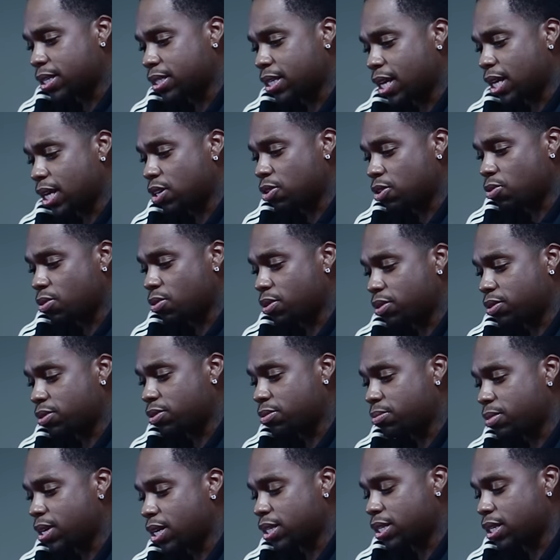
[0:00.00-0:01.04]
This ain't doing
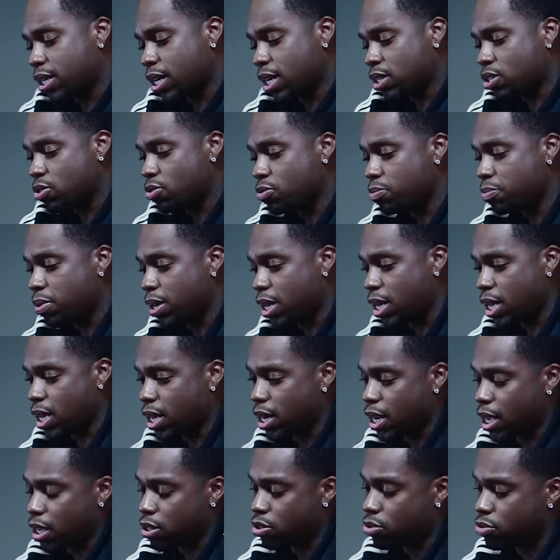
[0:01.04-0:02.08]
too much. It ain't too big.
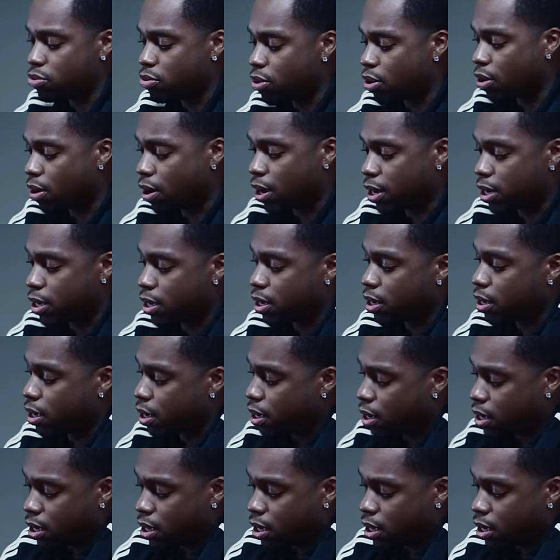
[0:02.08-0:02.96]
It ain't too gaudy.